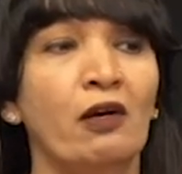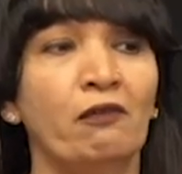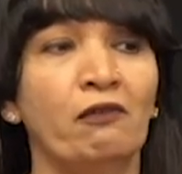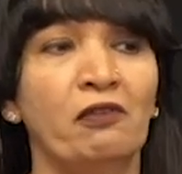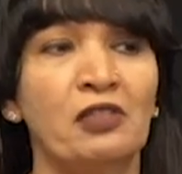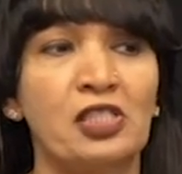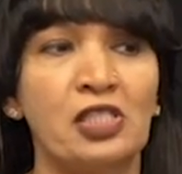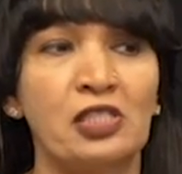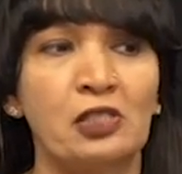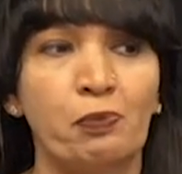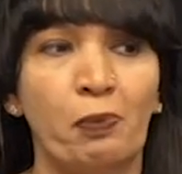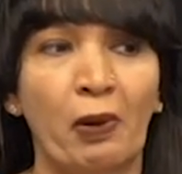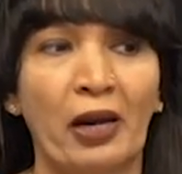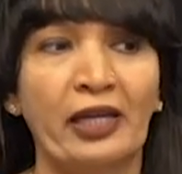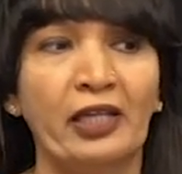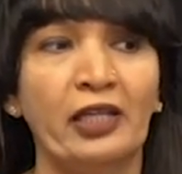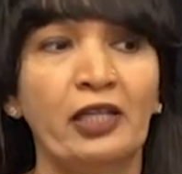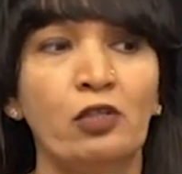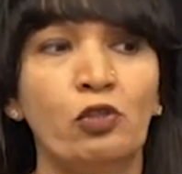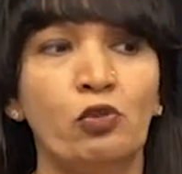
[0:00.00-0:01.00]
which is
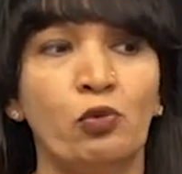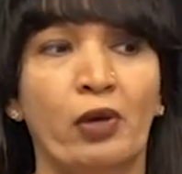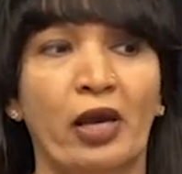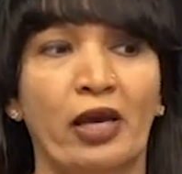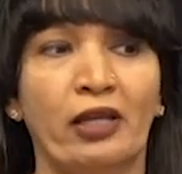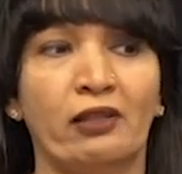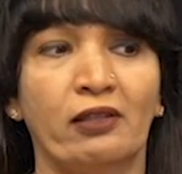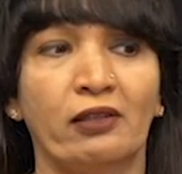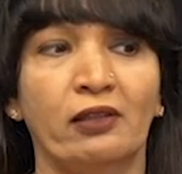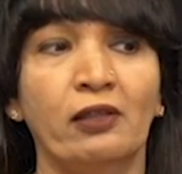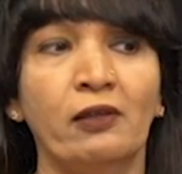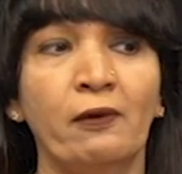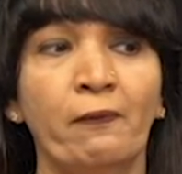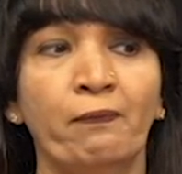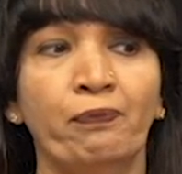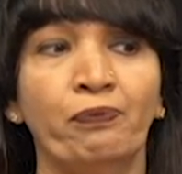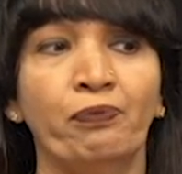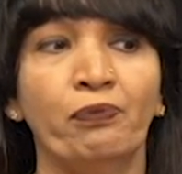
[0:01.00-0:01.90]
binding together